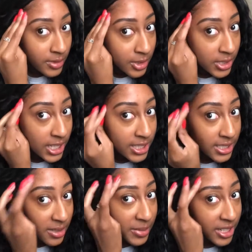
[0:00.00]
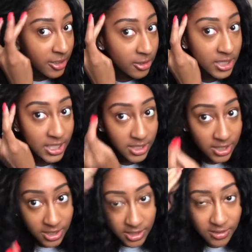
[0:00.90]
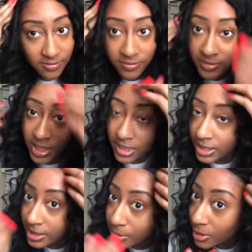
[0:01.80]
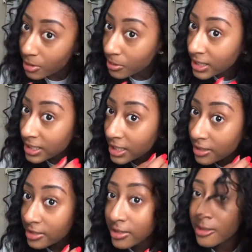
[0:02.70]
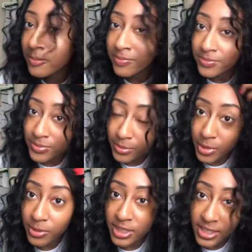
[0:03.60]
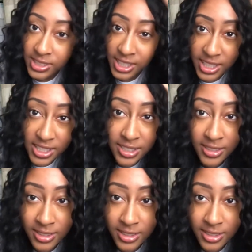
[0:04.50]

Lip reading: You can't see my own edges unless I pull the wig down. But with this side,